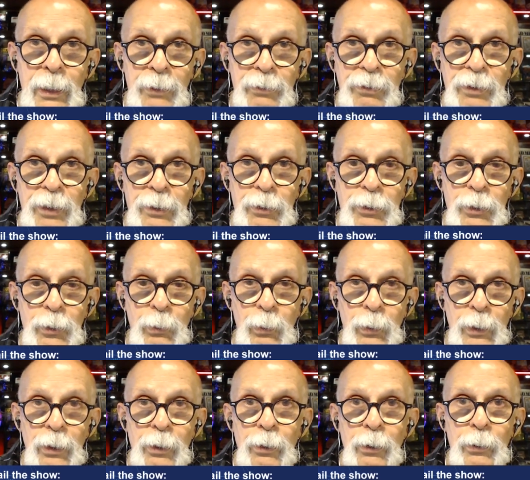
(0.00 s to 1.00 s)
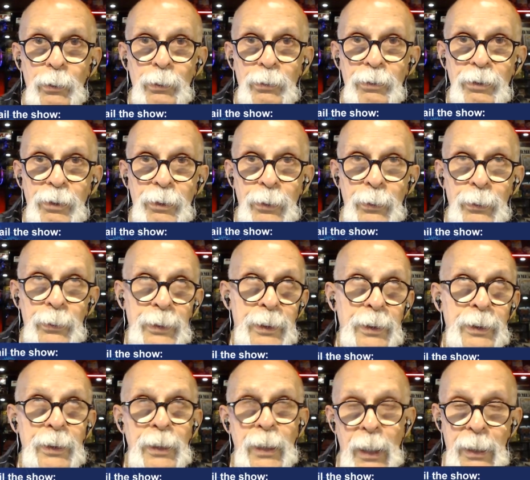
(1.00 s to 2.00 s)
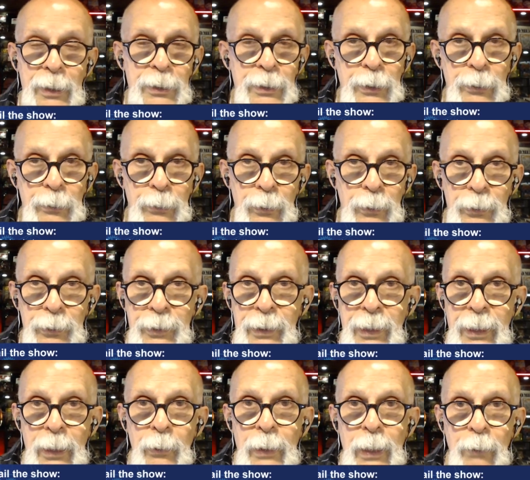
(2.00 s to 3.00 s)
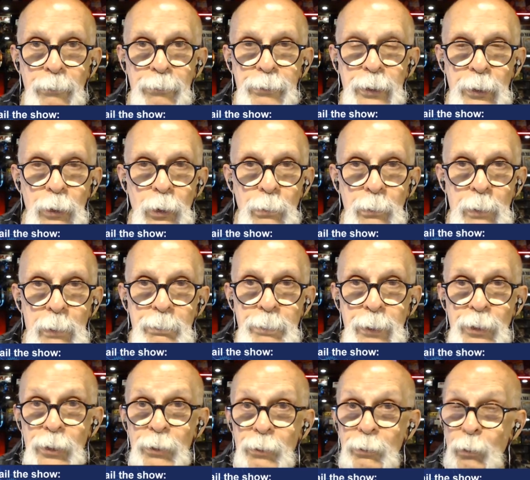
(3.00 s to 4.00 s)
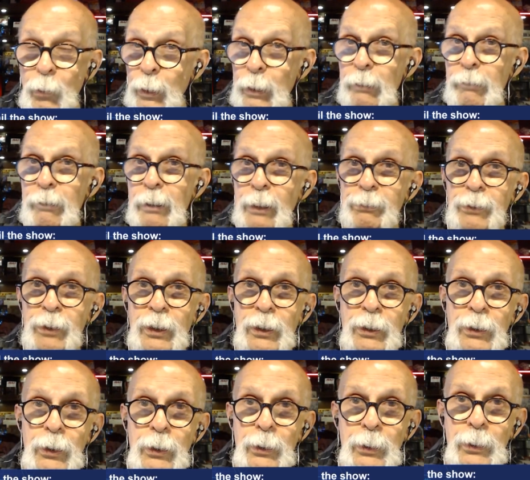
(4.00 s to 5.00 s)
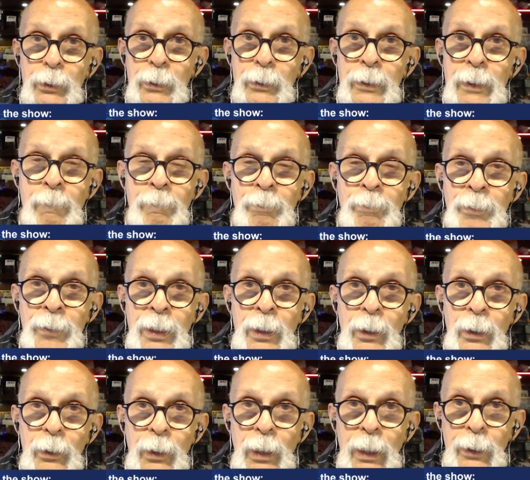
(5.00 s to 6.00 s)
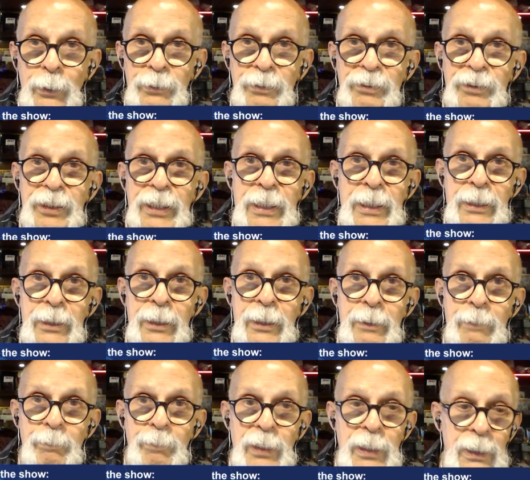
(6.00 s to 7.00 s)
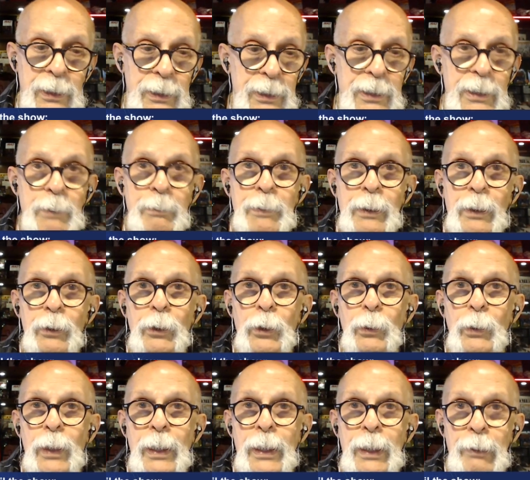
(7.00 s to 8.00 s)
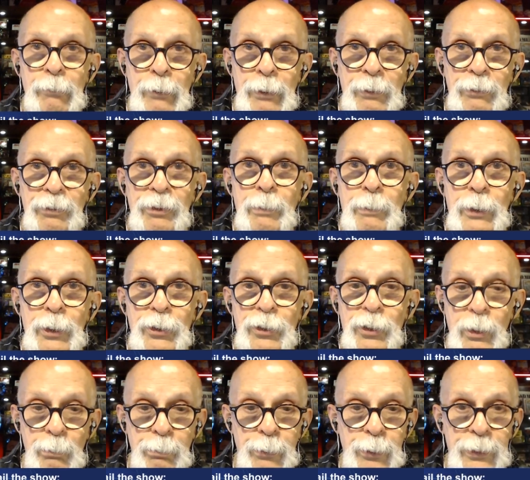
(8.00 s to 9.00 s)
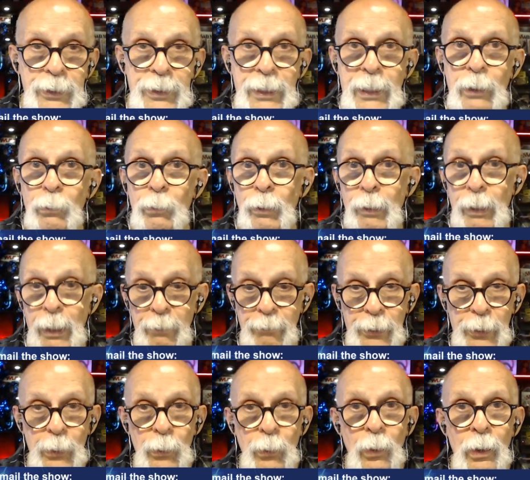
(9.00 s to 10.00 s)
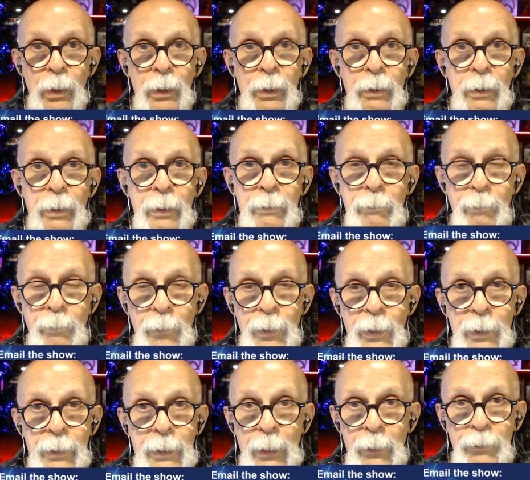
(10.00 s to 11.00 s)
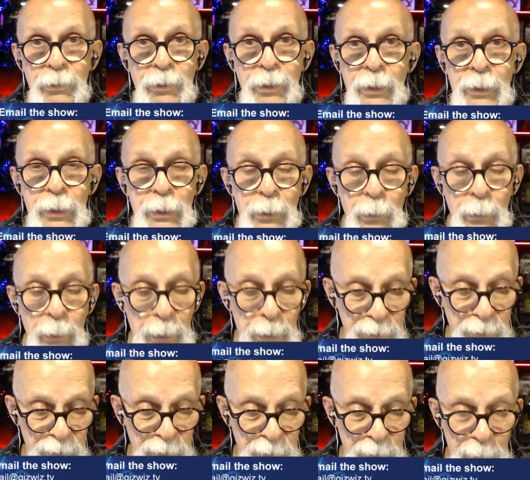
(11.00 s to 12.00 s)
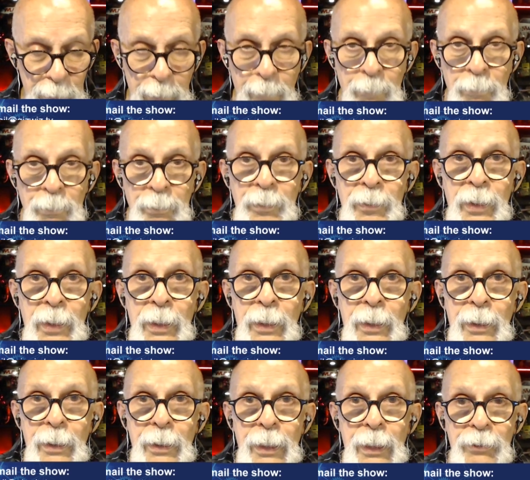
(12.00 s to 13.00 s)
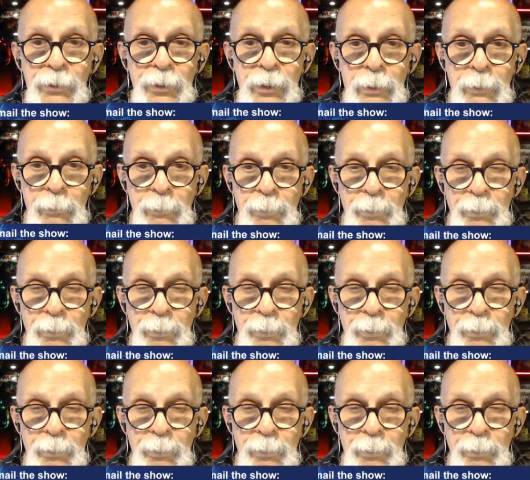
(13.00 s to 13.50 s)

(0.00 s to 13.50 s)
I'll send you one of those 39 year old now Alfred E. Neuman Pictures autographed to you. I'll scan it and email you a high res image to print out wherever you are uh, outside the US. That's it.